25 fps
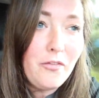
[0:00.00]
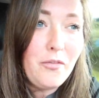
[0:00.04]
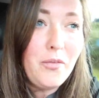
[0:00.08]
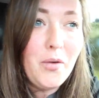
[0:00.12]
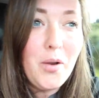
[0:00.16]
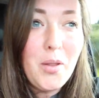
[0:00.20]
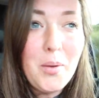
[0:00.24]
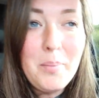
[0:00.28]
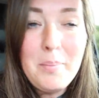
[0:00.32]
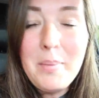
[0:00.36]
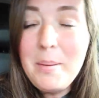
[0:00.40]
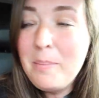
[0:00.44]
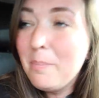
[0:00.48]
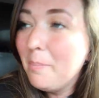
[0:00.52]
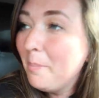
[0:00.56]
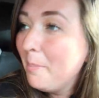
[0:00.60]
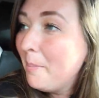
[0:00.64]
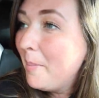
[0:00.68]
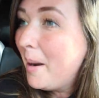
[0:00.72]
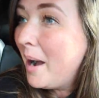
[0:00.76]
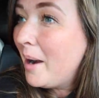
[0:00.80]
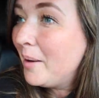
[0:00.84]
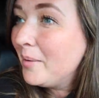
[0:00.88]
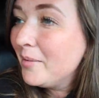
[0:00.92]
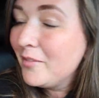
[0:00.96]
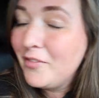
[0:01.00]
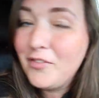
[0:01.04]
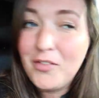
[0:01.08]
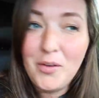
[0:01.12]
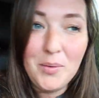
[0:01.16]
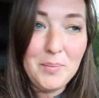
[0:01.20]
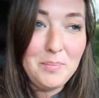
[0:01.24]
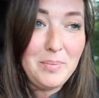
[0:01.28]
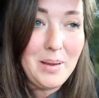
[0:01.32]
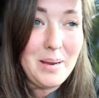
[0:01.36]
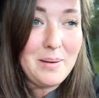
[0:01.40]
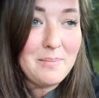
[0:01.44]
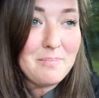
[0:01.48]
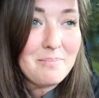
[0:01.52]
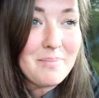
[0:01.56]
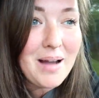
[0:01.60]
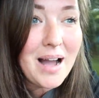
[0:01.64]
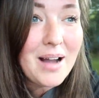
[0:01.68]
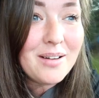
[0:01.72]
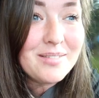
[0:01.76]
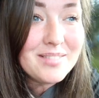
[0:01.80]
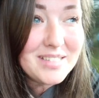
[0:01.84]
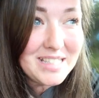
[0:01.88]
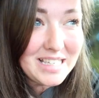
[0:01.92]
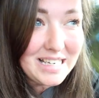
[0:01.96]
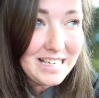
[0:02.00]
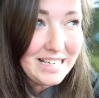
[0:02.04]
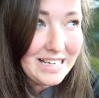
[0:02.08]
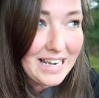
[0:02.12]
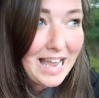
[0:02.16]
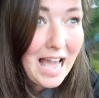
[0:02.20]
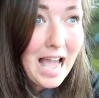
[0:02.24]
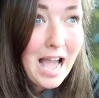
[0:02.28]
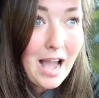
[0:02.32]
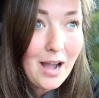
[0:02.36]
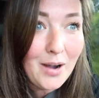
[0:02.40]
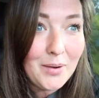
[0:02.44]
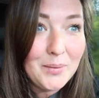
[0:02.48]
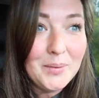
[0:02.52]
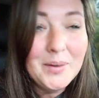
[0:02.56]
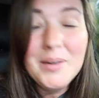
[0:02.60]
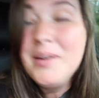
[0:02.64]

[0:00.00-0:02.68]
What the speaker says: flumping mountain now.